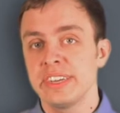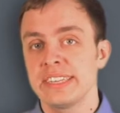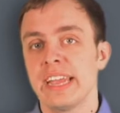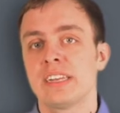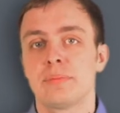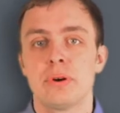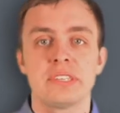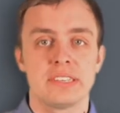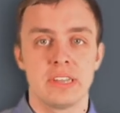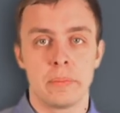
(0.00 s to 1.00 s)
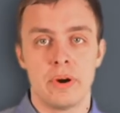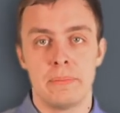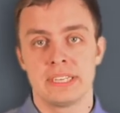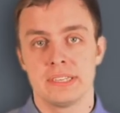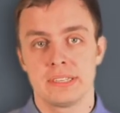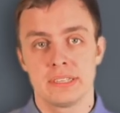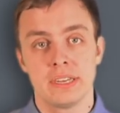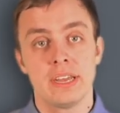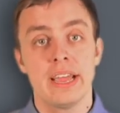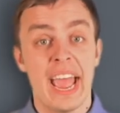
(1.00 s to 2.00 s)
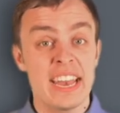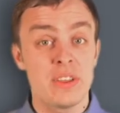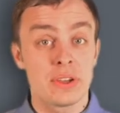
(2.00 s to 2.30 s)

data processing purposes. And you